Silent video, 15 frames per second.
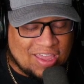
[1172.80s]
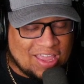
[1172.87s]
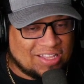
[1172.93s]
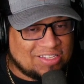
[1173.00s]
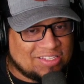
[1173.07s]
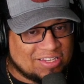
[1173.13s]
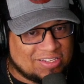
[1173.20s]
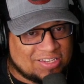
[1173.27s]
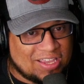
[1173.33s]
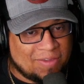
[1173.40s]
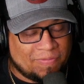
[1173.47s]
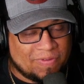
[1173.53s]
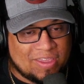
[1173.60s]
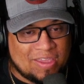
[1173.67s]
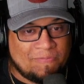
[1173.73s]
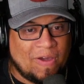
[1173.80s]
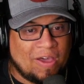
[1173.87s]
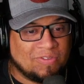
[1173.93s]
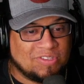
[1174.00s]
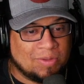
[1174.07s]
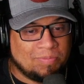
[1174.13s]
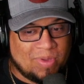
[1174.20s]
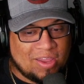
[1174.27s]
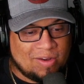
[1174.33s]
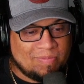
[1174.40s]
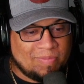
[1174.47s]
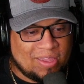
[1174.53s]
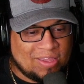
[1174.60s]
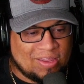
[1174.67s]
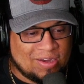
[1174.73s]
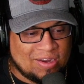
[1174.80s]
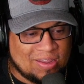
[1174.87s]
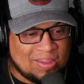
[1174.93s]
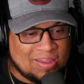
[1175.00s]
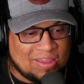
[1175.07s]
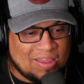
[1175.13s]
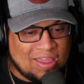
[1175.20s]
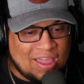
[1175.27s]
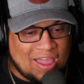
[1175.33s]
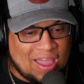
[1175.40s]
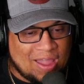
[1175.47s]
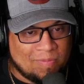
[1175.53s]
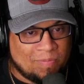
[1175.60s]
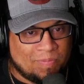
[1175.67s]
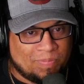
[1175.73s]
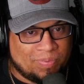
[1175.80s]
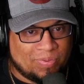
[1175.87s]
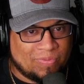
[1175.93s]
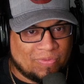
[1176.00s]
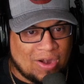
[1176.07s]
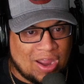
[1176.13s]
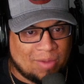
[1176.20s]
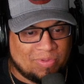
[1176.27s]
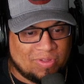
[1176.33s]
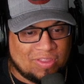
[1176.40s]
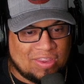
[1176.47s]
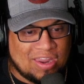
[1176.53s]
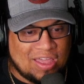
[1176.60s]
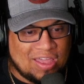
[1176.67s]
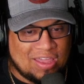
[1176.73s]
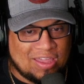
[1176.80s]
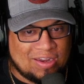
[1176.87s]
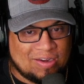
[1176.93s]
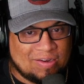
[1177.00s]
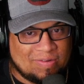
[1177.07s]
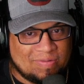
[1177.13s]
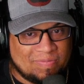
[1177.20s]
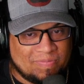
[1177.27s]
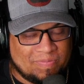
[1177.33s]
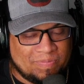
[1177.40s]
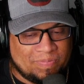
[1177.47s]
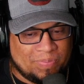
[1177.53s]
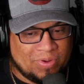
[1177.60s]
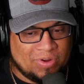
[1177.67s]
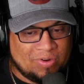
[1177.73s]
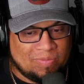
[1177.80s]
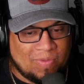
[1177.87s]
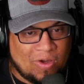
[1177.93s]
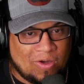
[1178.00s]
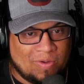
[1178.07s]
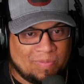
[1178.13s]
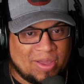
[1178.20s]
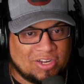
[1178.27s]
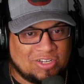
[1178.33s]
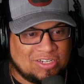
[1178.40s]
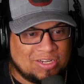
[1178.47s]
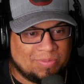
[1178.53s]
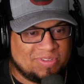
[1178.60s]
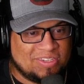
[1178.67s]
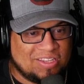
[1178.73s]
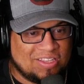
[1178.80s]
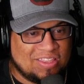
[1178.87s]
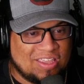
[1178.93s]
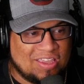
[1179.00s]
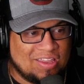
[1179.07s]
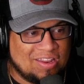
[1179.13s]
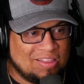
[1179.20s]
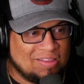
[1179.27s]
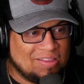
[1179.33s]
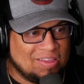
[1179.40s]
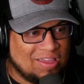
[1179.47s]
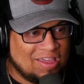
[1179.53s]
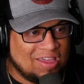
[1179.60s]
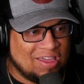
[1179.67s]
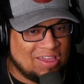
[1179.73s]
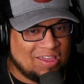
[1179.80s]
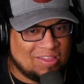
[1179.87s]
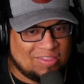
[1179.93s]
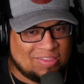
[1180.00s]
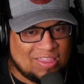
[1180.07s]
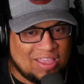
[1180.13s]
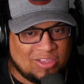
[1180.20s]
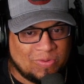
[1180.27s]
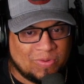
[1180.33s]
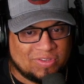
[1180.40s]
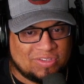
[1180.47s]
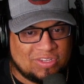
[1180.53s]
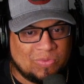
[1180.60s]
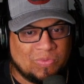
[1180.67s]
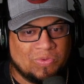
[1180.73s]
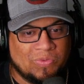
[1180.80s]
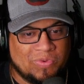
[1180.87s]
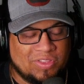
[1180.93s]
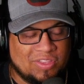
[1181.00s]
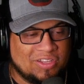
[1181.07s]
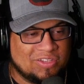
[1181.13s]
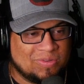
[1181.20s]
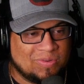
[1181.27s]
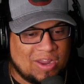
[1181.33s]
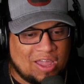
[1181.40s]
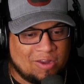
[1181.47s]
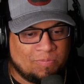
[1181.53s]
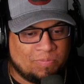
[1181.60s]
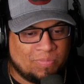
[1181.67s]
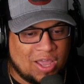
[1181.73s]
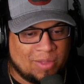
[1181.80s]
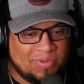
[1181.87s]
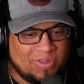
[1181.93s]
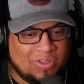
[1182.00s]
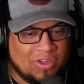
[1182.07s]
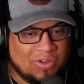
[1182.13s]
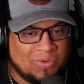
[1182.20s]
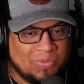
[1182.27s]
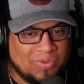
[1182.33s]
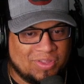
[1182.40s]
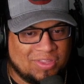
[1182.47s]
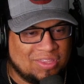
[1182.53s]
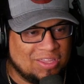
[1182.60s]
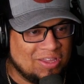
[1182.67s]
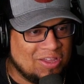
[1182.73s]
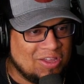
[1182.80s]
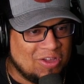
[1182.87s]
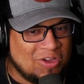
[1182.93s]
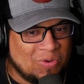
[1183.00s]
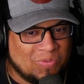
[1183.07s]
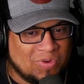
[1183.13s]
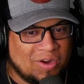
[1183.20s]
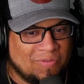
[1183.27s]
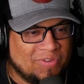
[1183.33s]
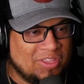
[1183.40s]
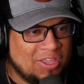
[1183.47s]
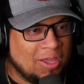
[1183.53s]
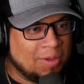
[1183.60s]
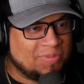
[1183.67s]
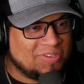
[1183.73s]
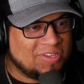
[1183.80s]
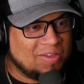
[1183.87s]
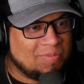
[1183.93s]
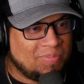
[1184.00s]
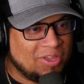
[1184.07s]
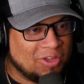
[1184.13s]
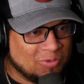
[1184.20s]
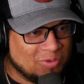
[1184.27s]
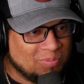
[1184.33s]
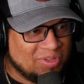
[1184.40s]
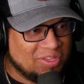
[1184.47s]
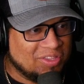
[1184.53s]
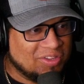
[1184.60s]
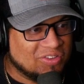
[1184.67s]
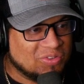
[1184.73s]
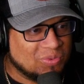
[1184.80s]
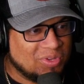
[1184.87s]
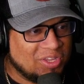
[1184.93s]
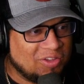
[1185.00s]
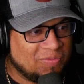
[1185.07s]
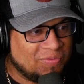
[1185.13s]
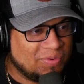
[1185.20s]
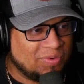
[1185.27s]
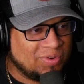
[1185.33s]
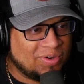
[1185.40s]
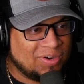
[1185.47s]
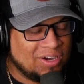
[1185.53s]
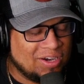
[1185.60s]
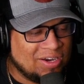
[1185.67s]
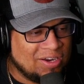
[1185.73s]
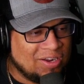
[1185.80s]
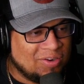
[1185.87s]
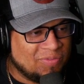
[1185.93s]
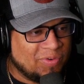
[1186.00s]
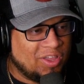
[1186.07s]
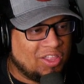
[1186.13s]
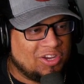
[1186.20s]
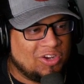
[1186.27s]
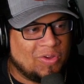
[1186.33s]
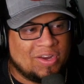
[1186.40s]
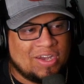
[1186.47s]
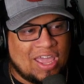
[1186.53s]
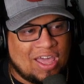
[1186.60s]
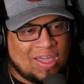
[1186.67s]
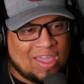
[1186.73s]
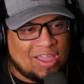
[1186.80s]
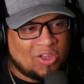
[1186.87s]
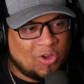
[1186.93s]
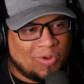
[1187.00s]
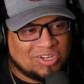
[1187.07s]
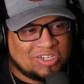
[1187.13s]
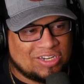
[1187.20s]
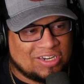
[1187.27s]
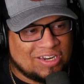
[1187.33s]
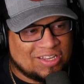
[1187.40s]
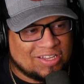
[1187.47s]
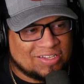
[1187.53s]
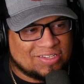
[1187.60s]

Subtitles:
safe. If I was a betting man, I'm probably not putting all my chips in that USC would win this one. I'd probably go with whatever the upset pick would be this week for Illinois. Now, the question is